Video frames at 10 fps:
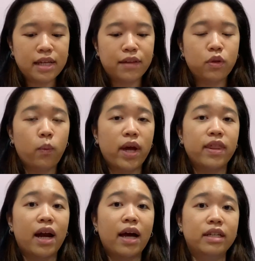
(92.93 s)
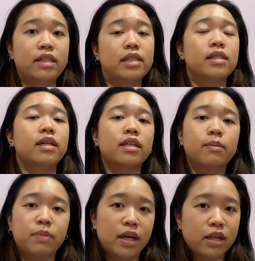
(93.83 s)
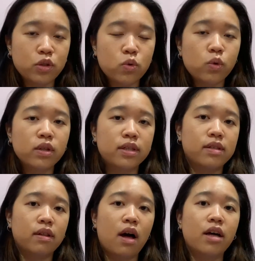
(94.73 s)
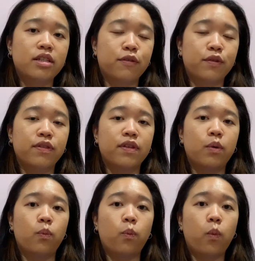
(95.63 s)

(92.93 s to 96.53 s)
that the way that I need to study in PA school is a lot different than